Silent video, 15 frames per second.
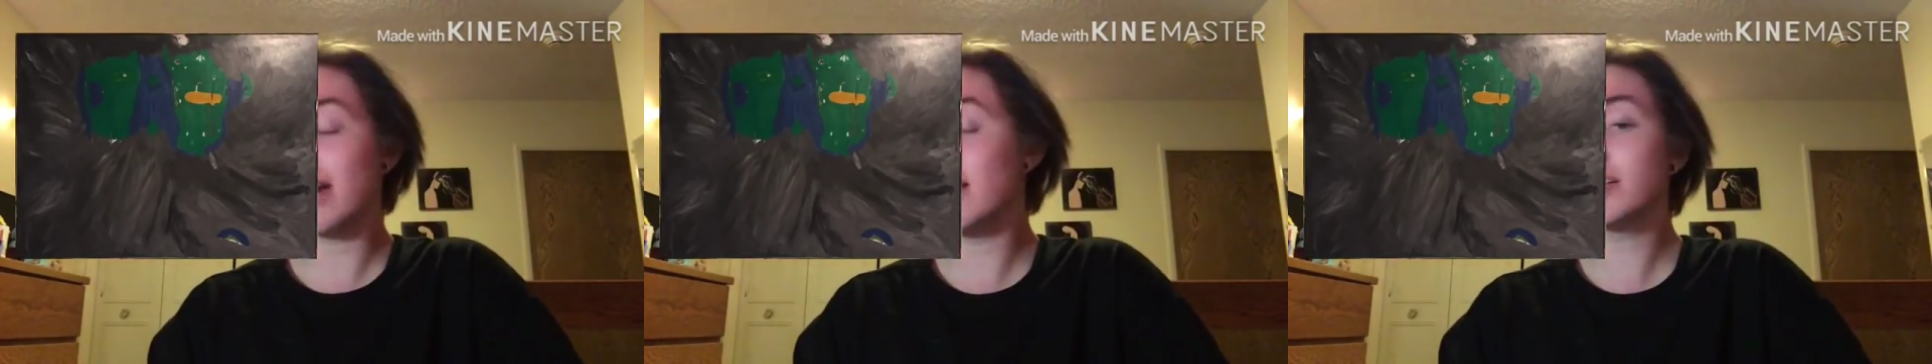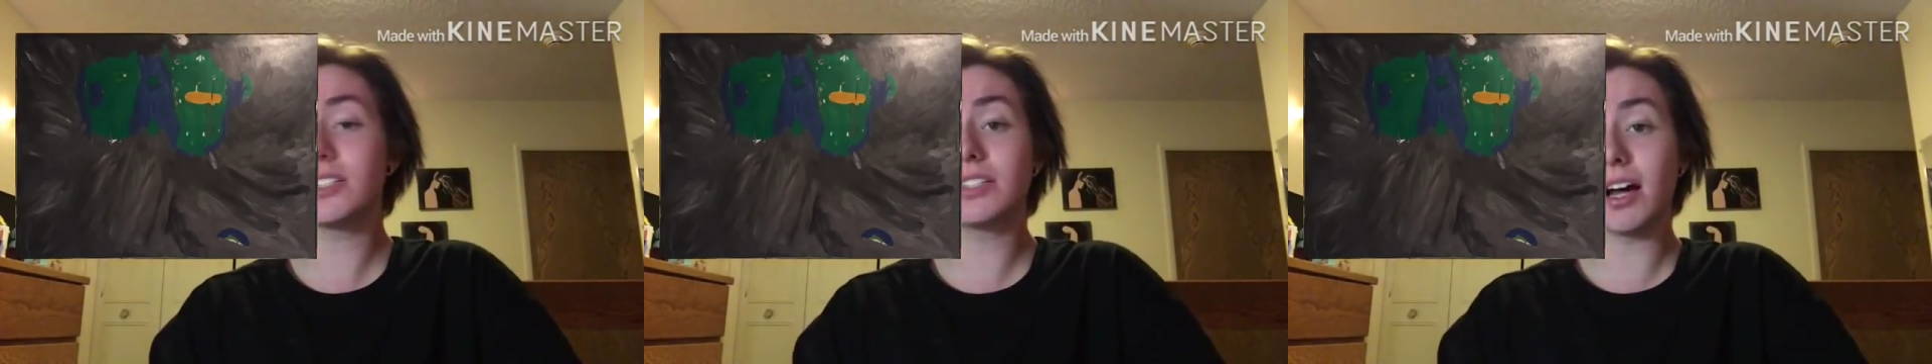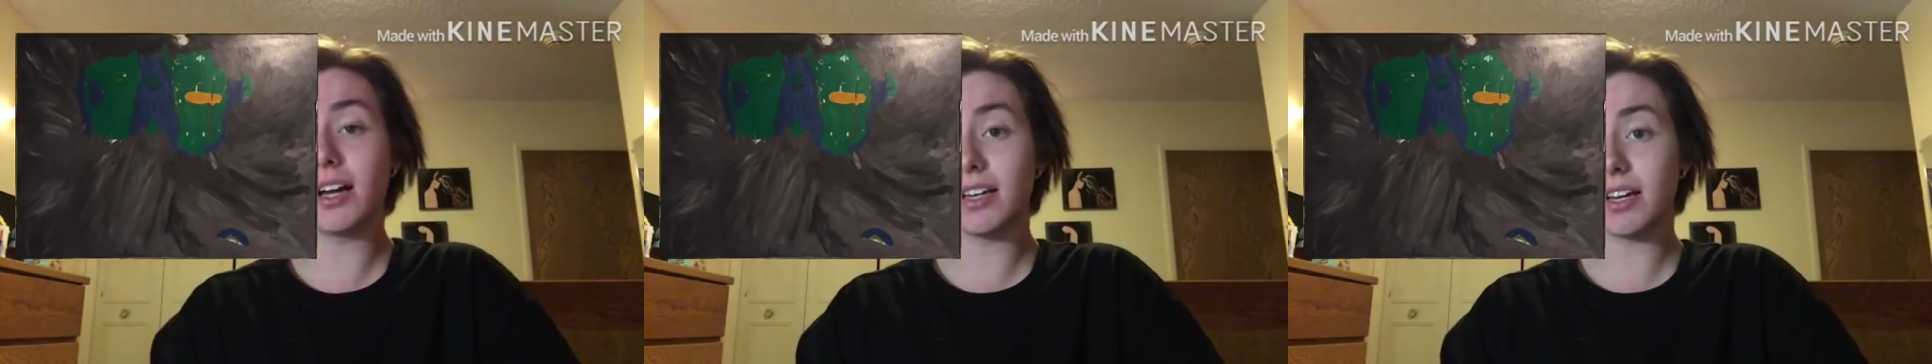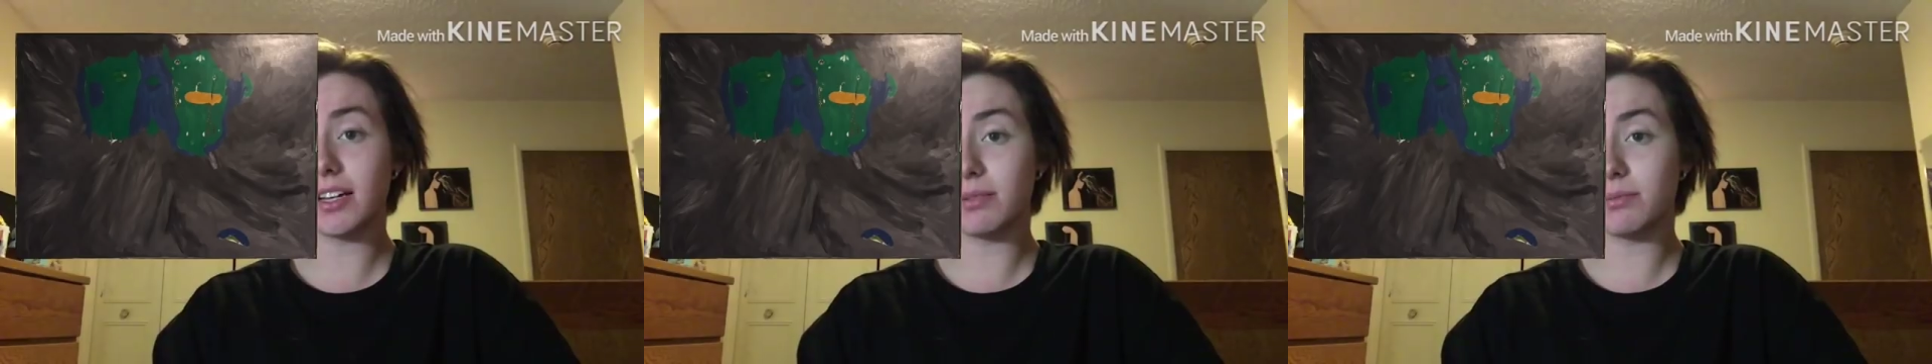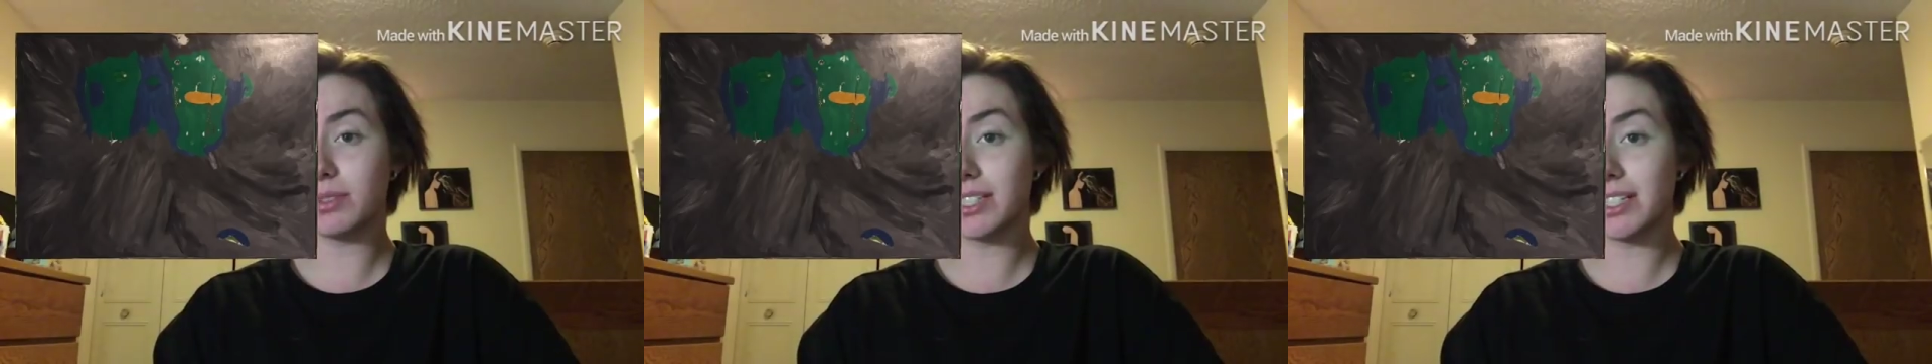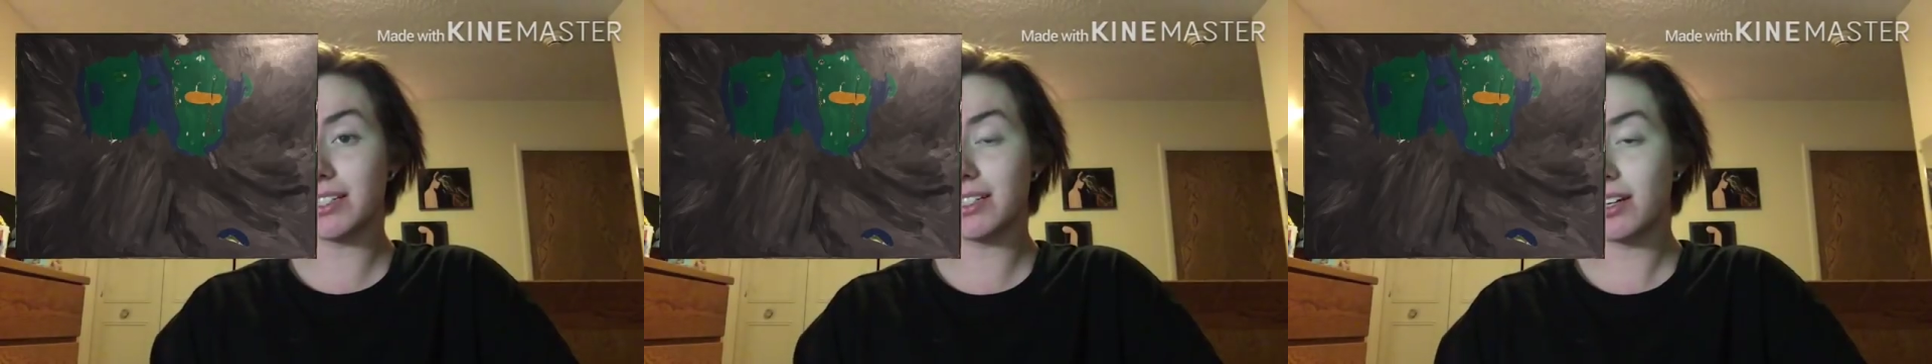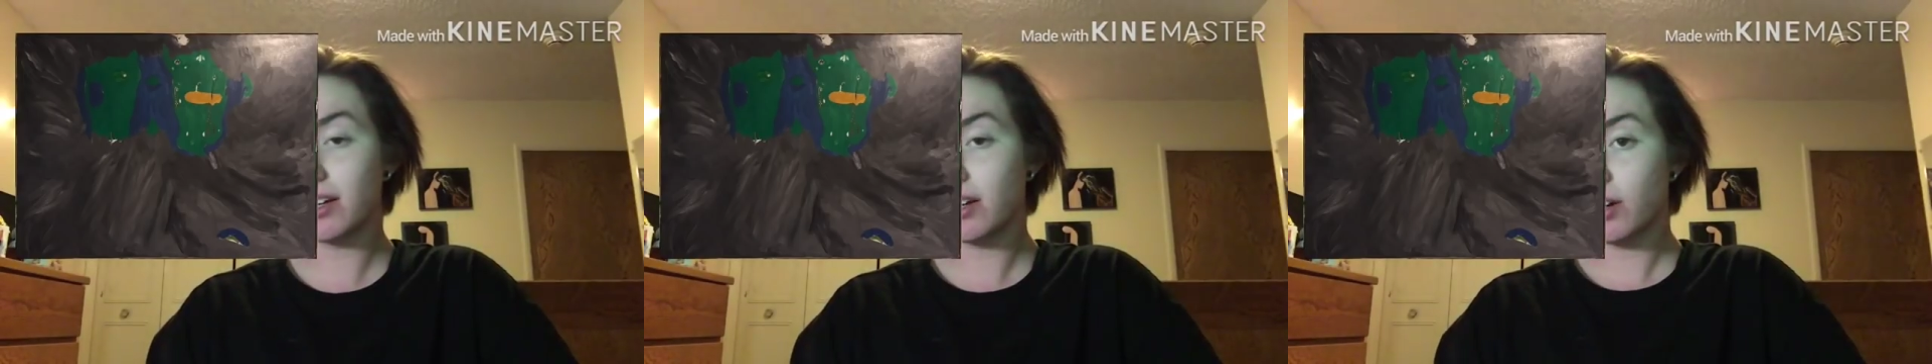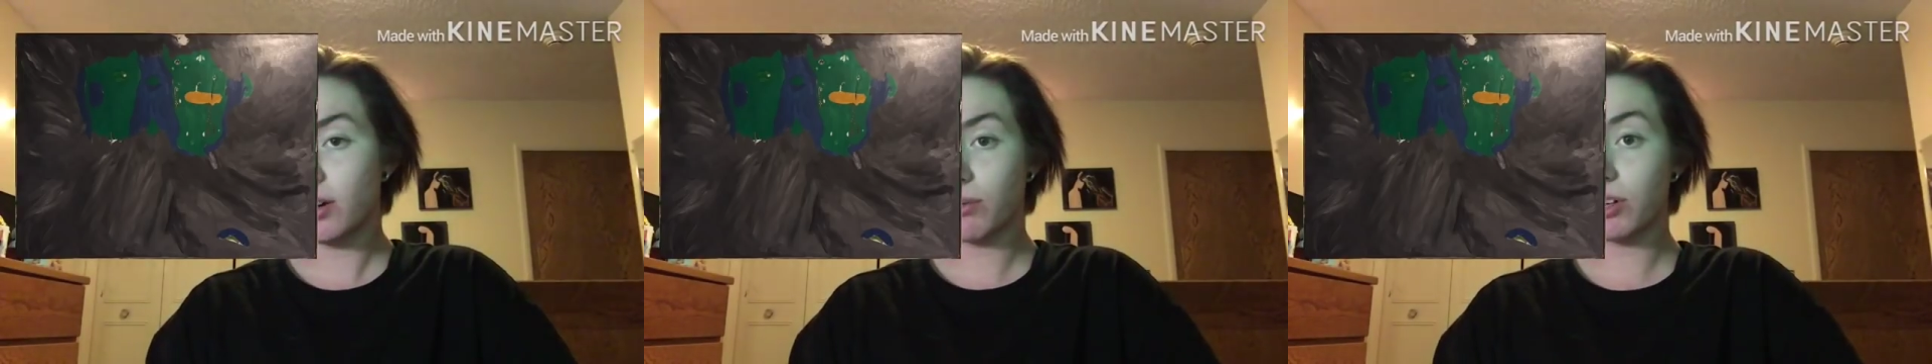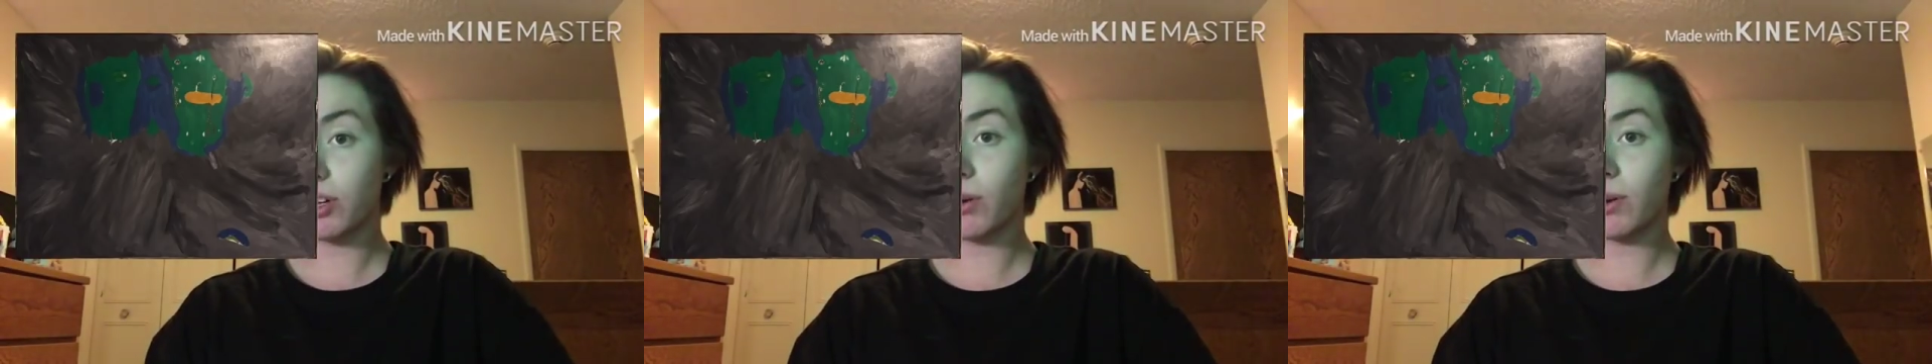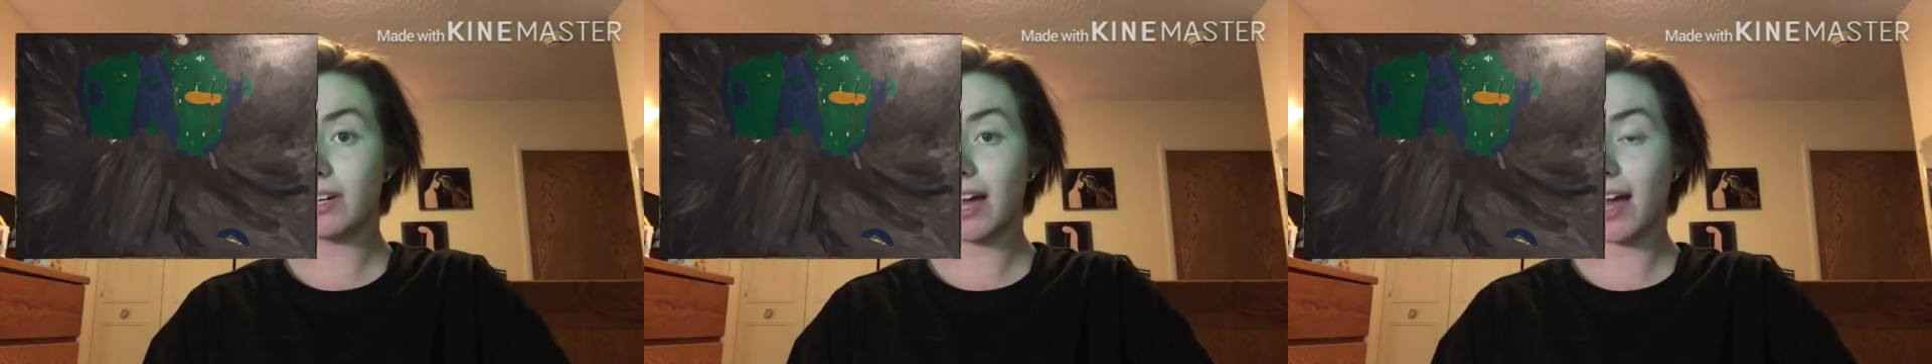and it's not yet complete. We're
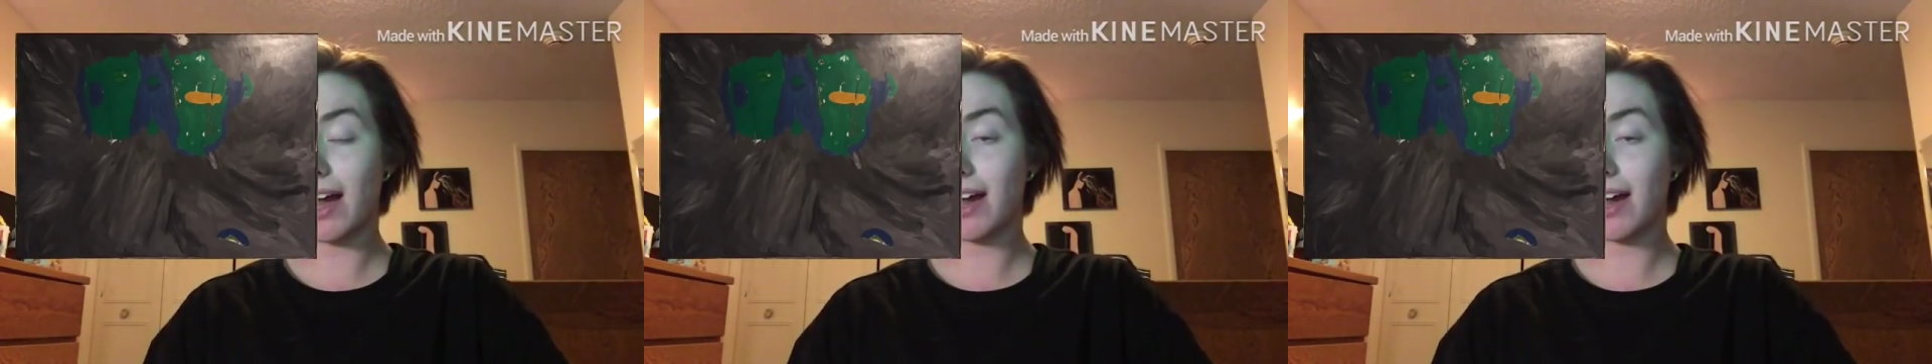going to